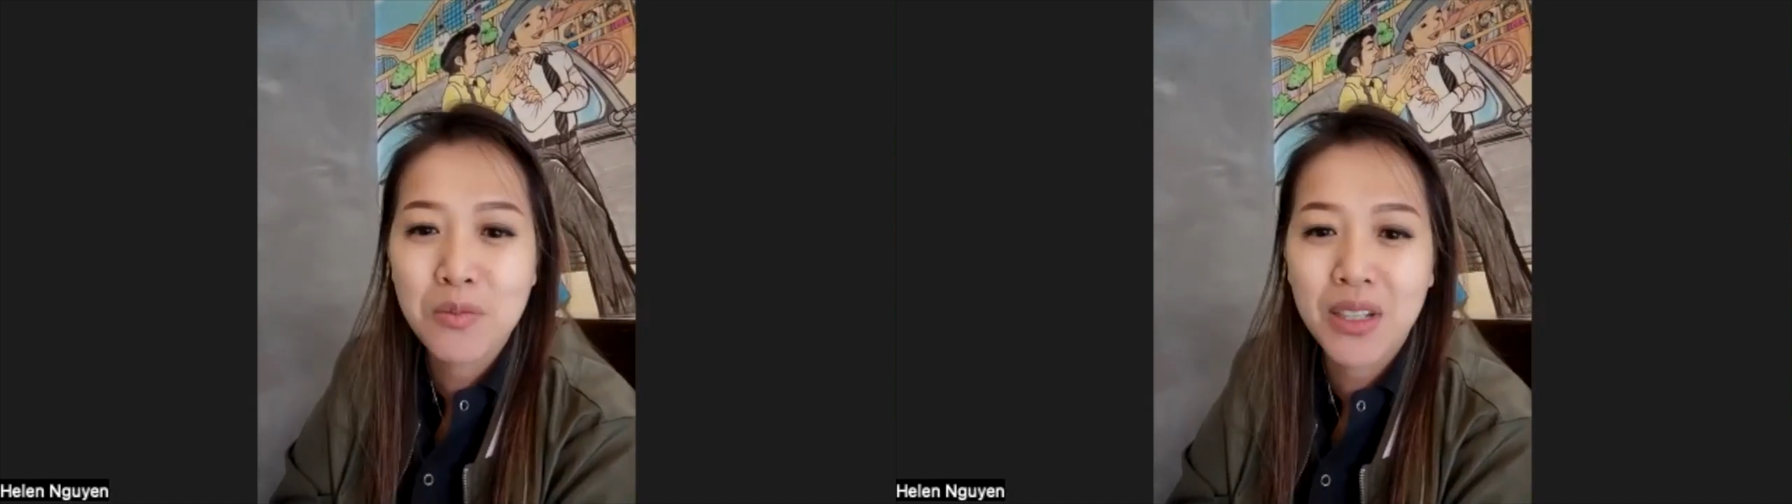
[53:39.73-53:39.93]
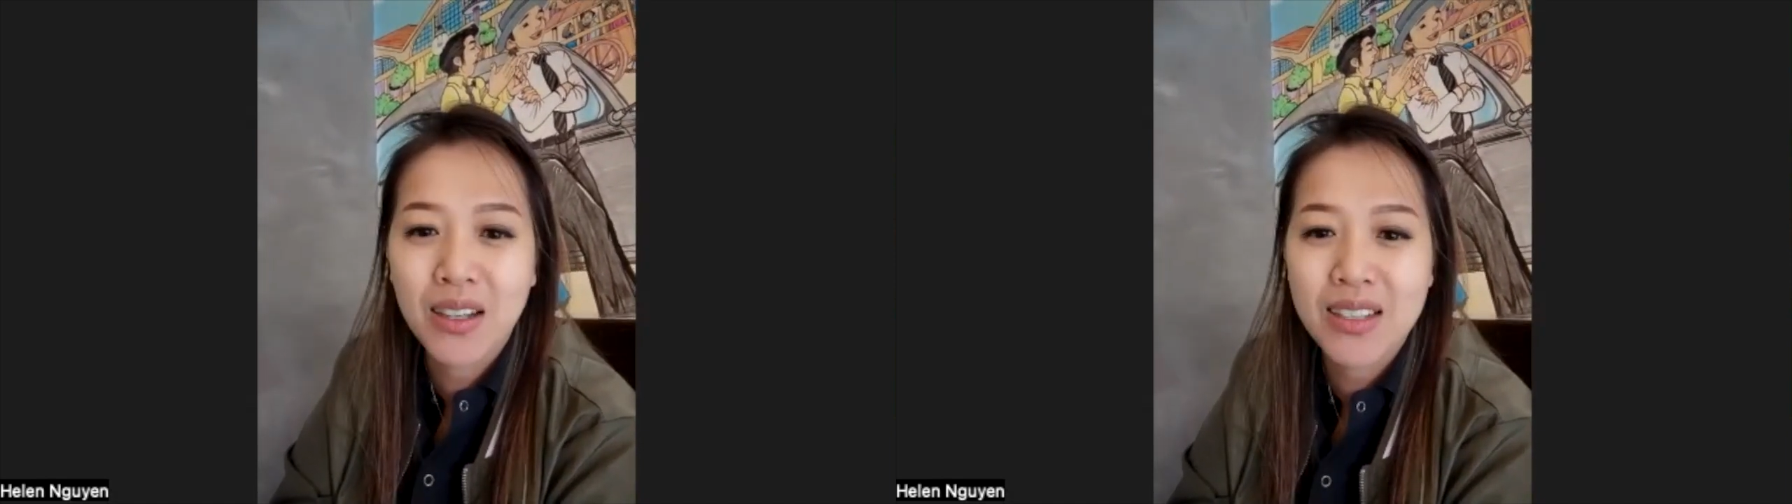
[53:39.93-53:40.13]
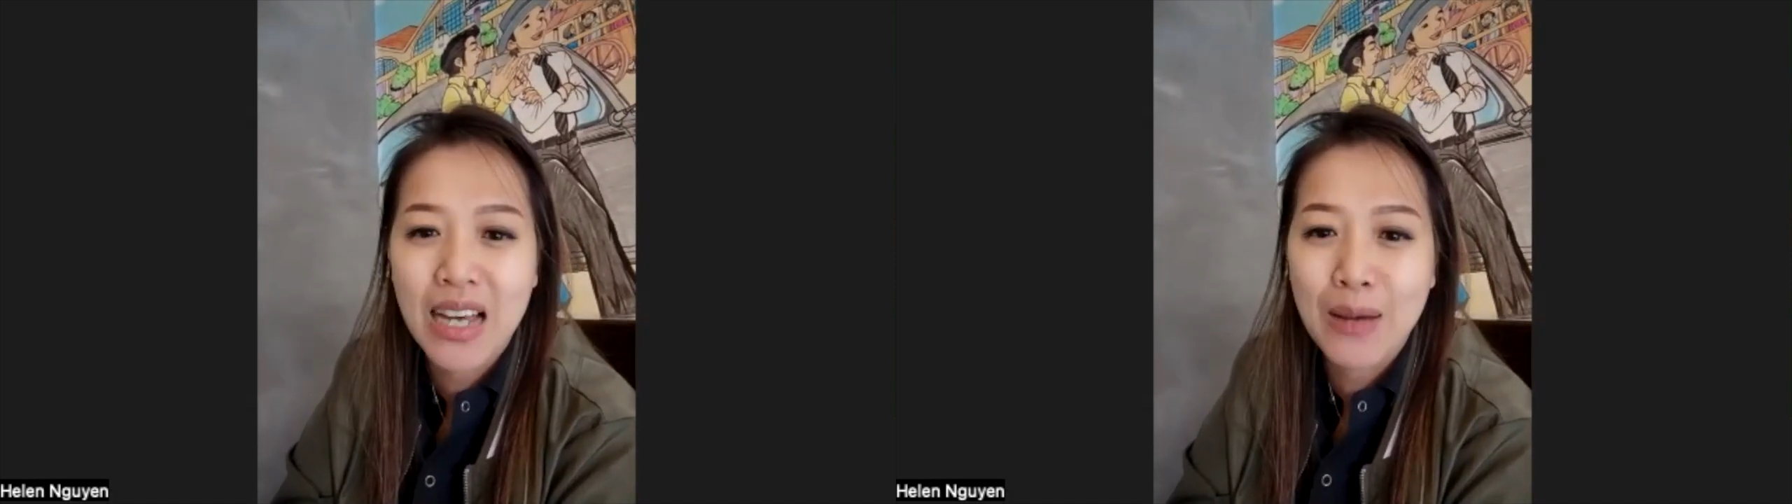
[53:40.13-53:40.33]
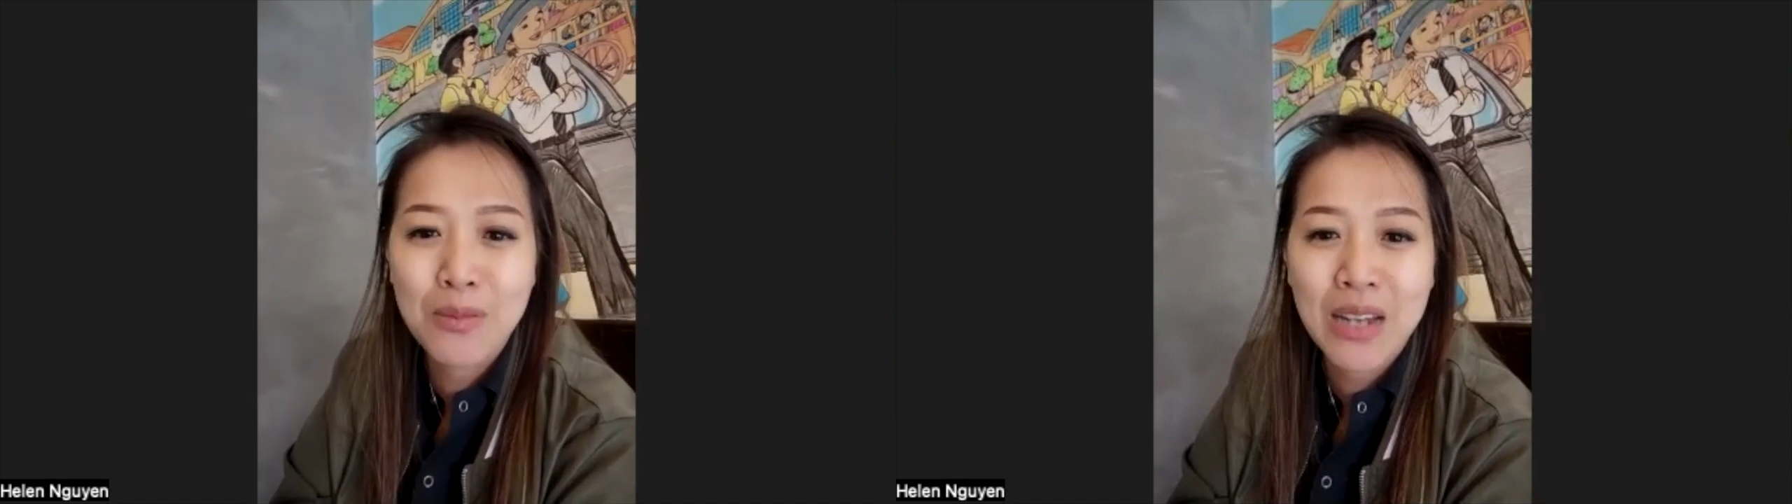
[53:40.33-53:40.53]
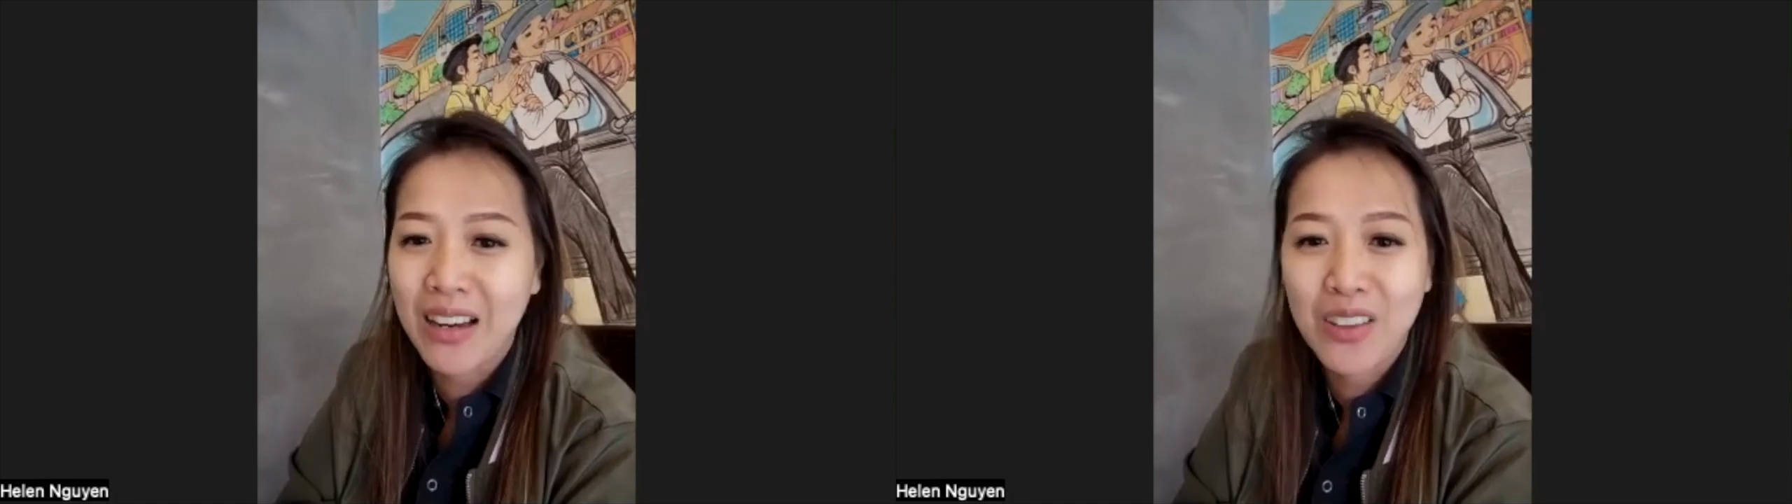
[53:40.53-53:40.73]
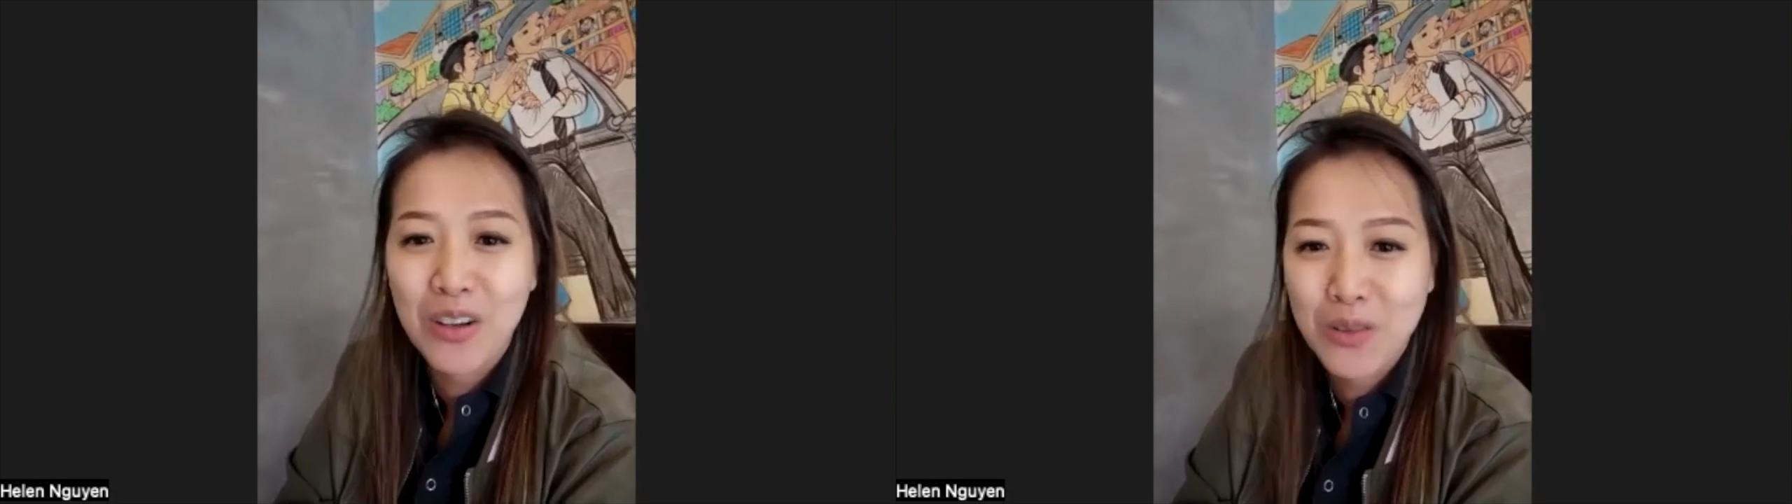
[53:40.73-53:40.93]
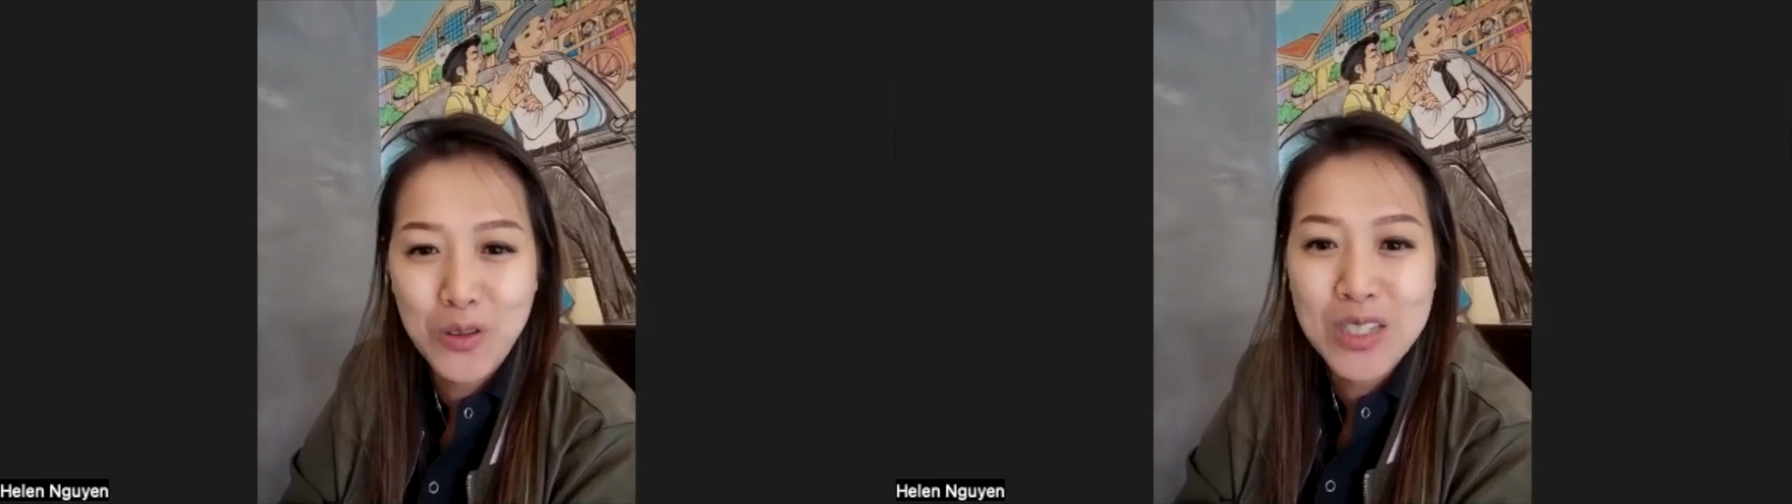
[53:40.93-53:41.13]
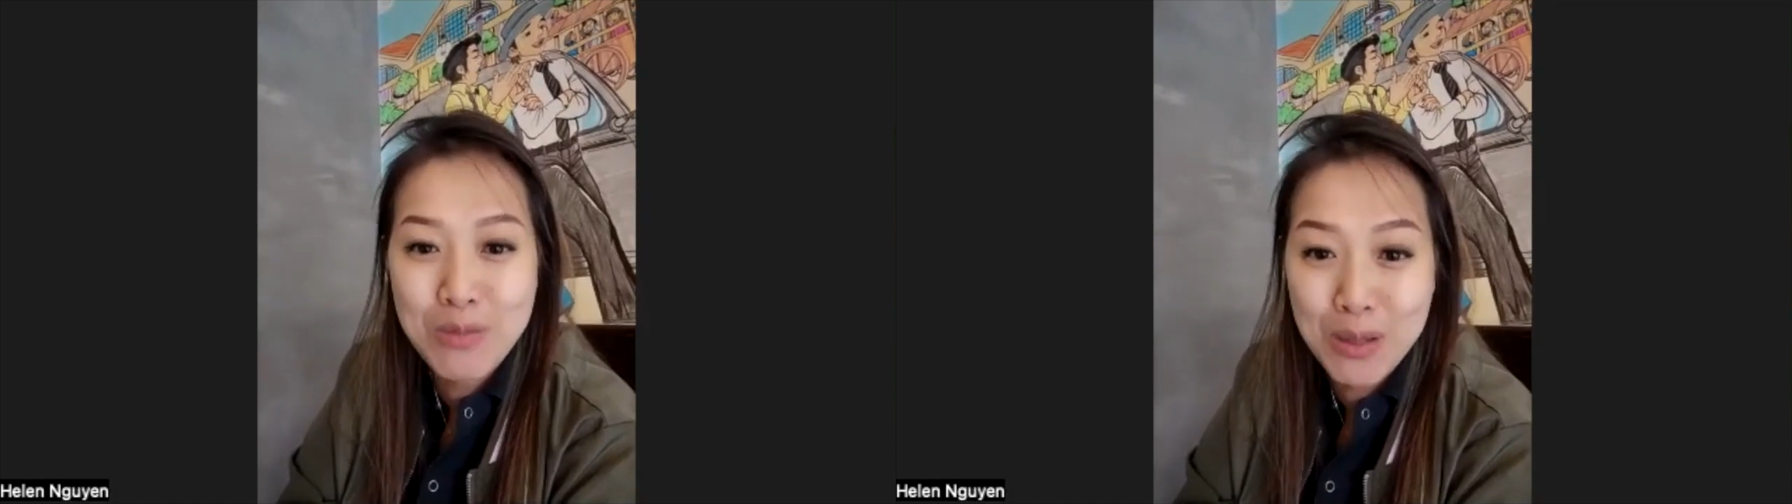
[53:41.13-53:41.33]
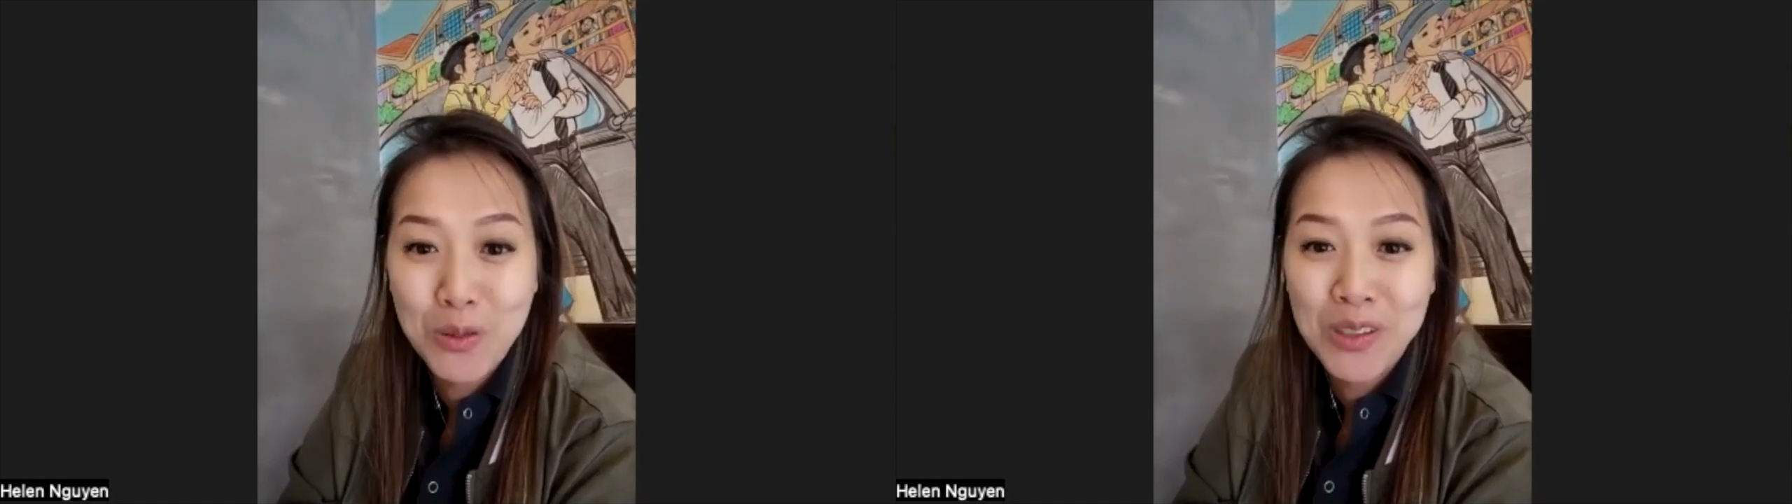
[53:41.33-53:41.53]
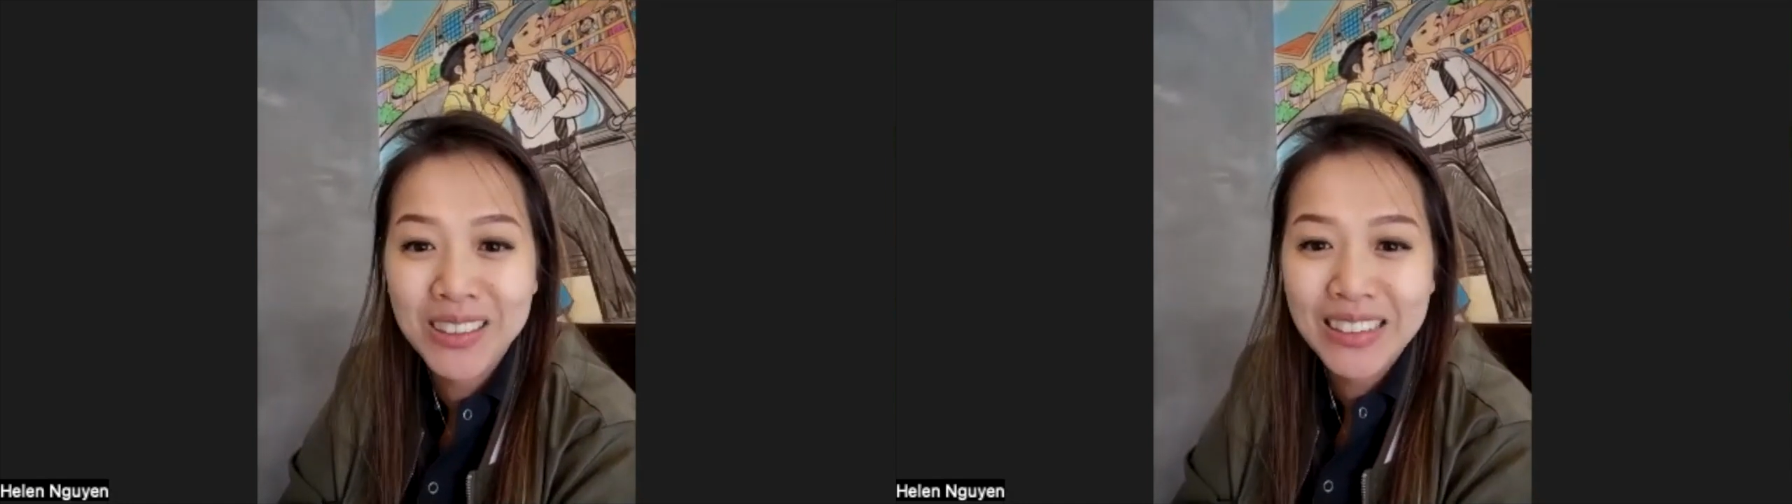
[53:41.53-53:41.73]
because I'm neither of those
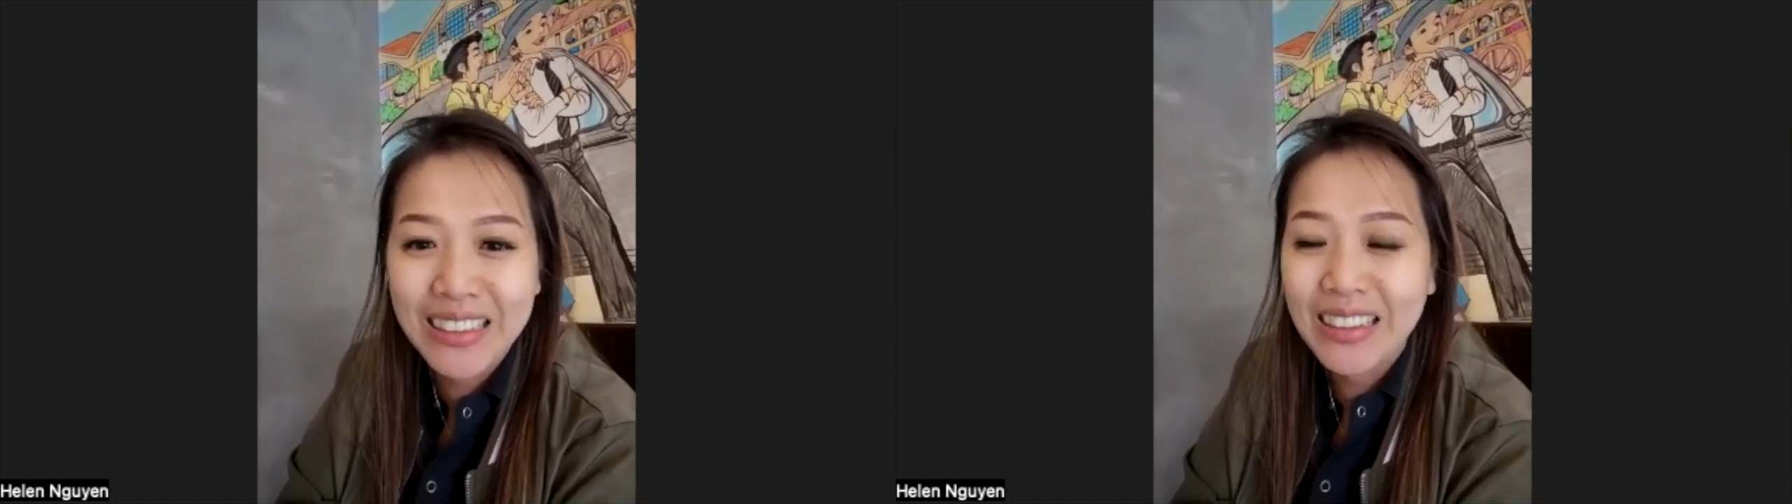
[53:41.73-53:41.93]
people.